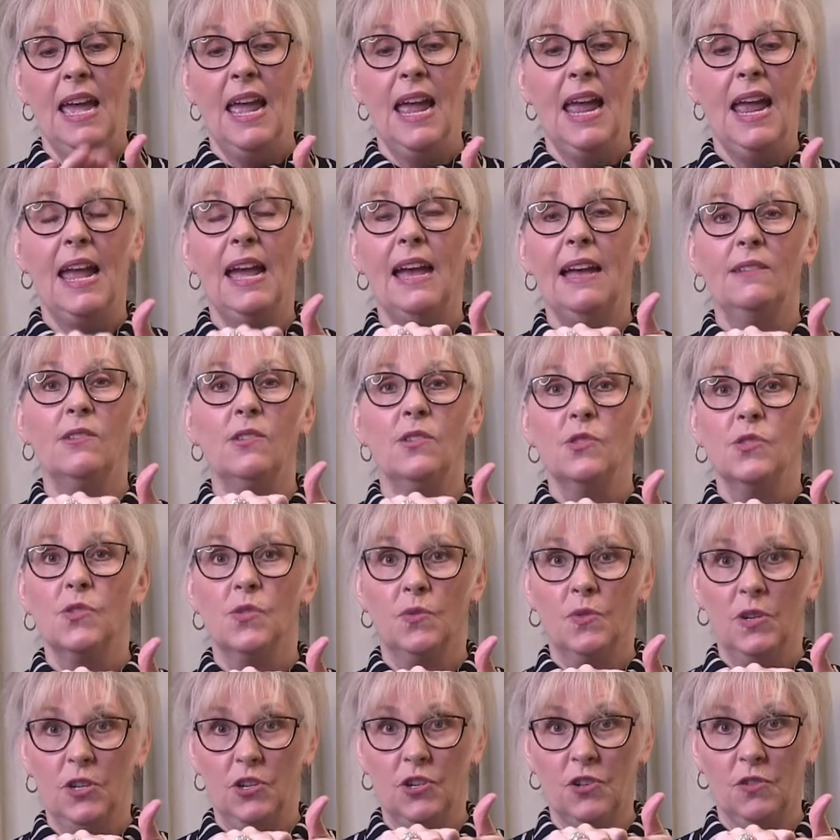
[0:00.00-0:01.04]
and
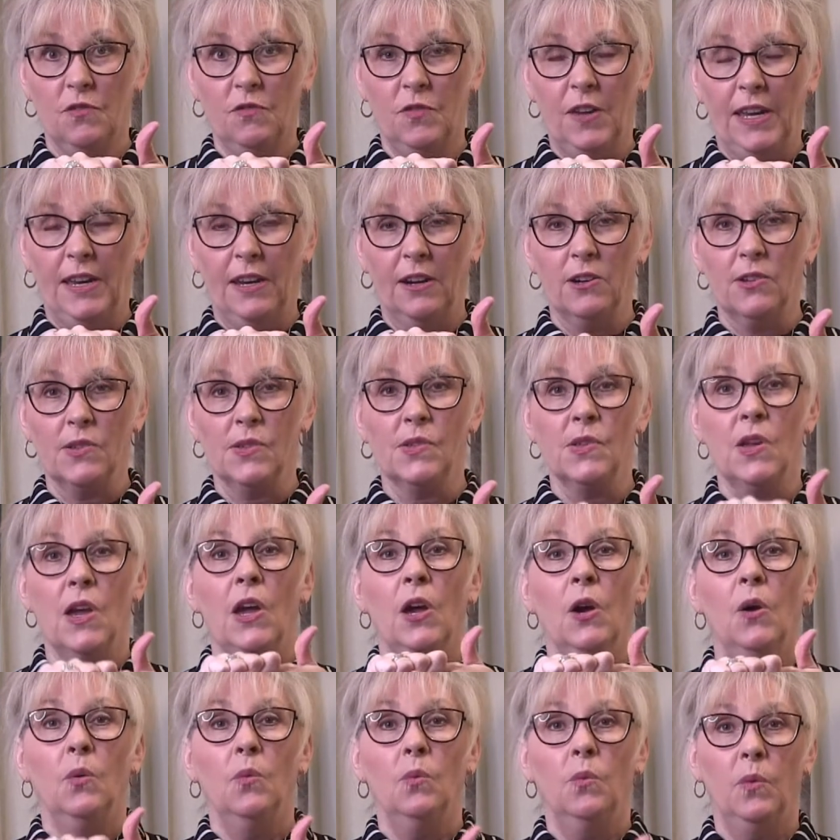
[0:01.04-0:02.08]
squeeze your fingers.
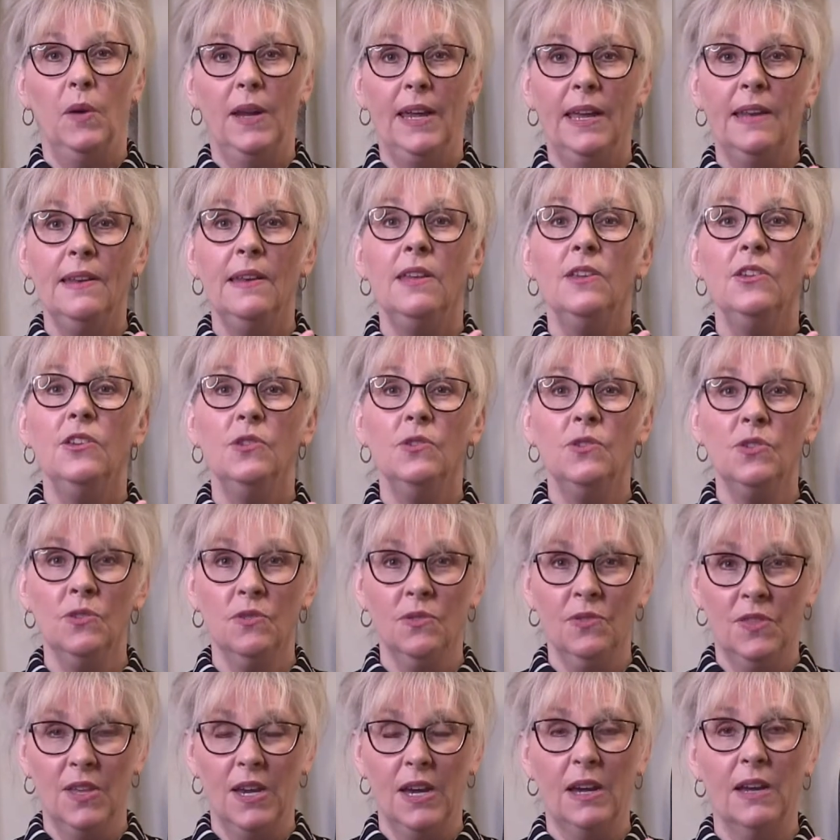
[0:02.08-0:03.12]
When you
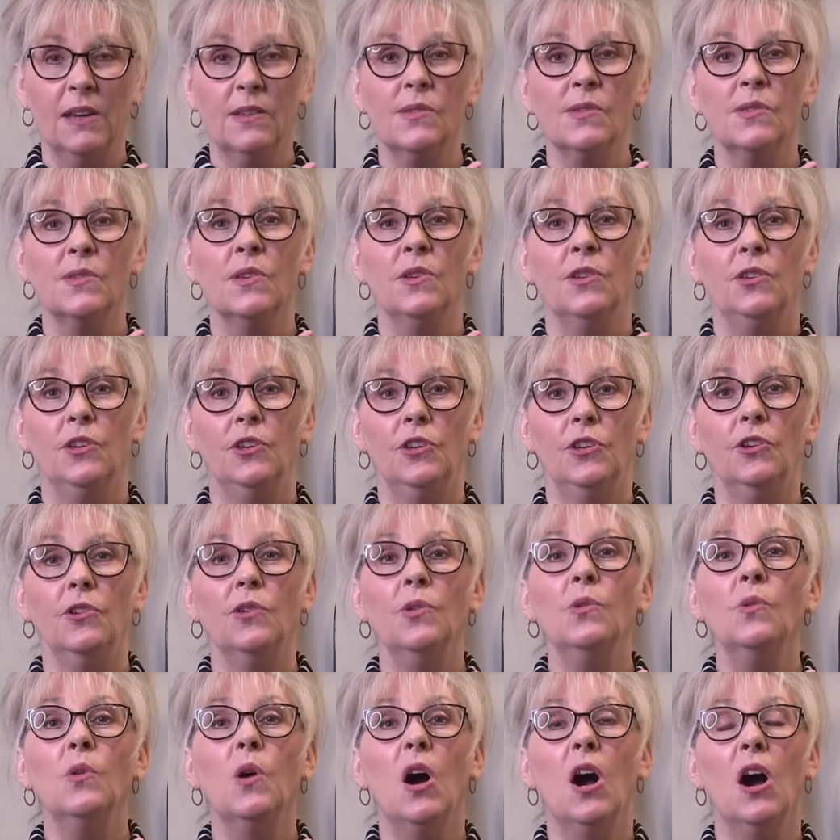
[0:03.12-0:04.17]
do this,
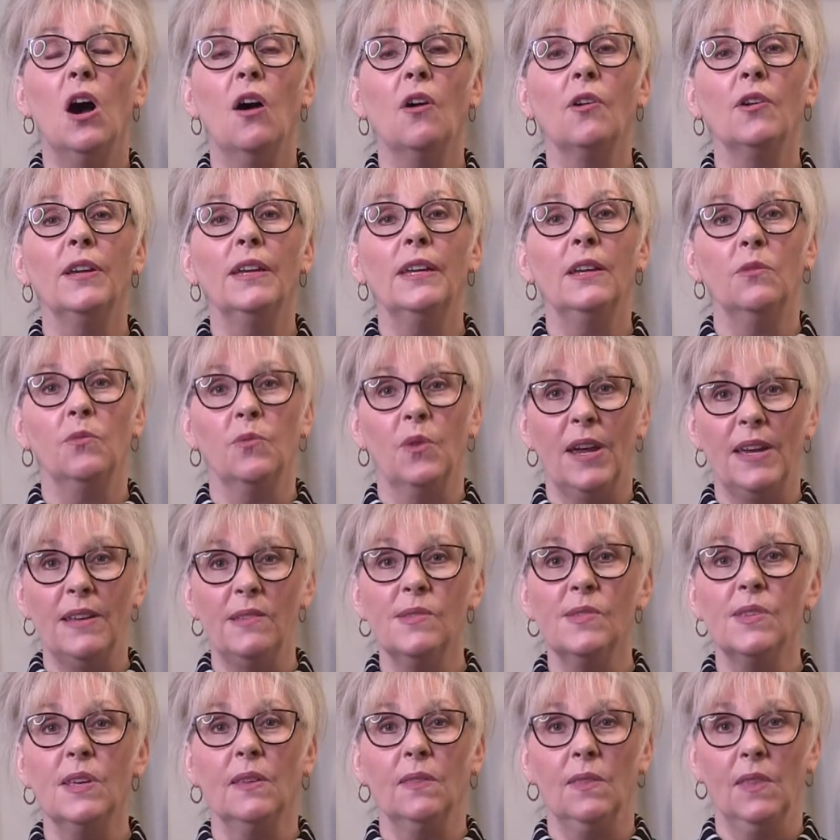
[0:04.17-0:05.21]
you are
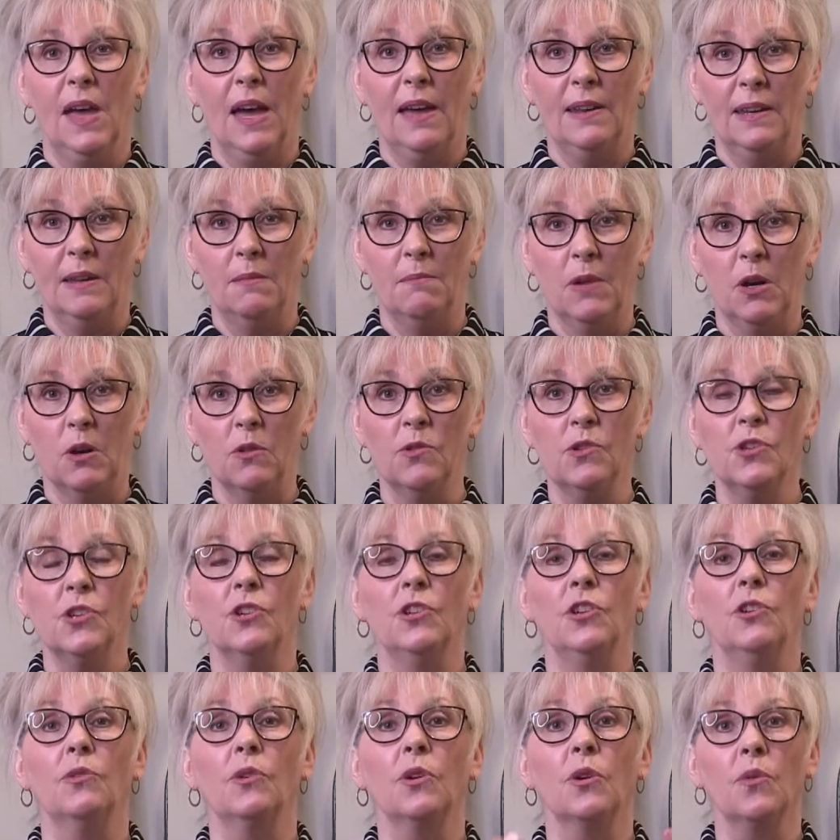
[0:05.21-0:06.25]
erasing that
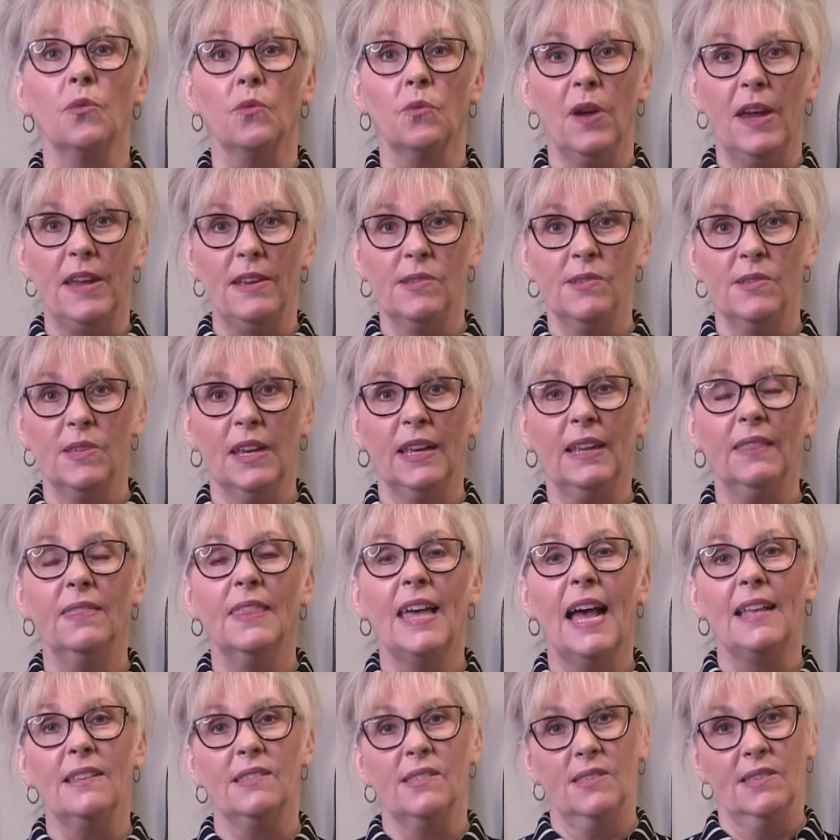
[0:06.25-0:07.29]
emotion. You are erasing
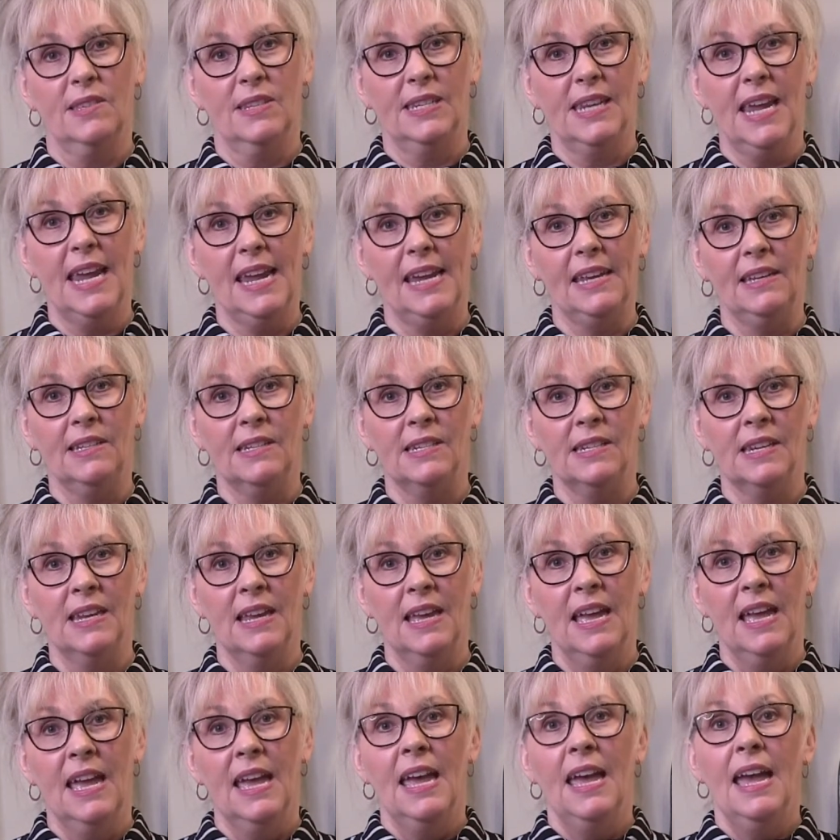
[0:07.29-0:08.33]
that state.
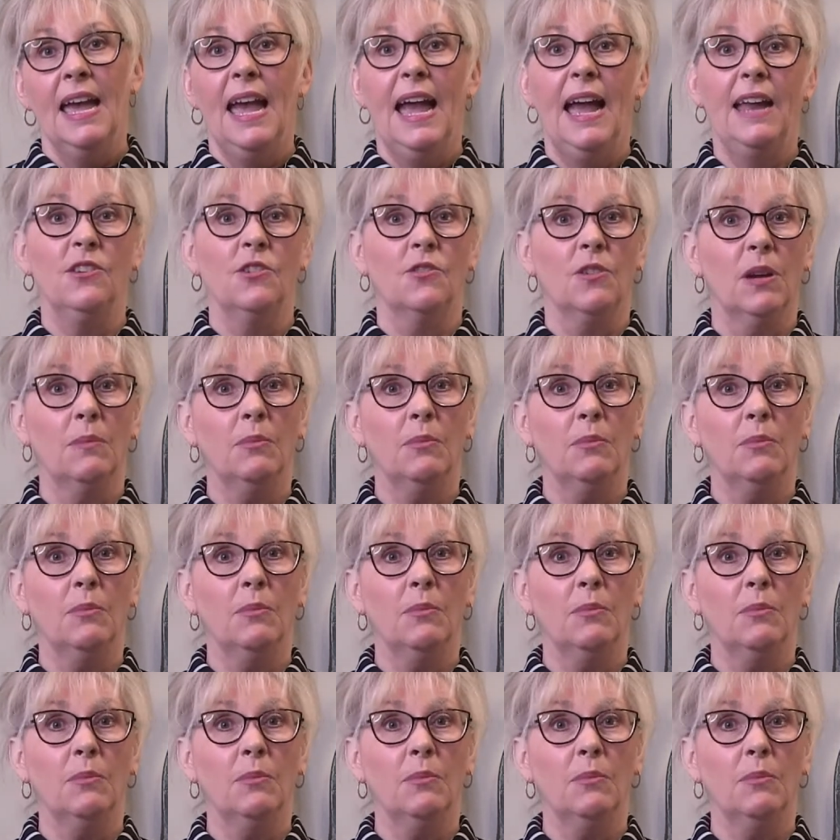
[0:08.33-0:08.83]
And you're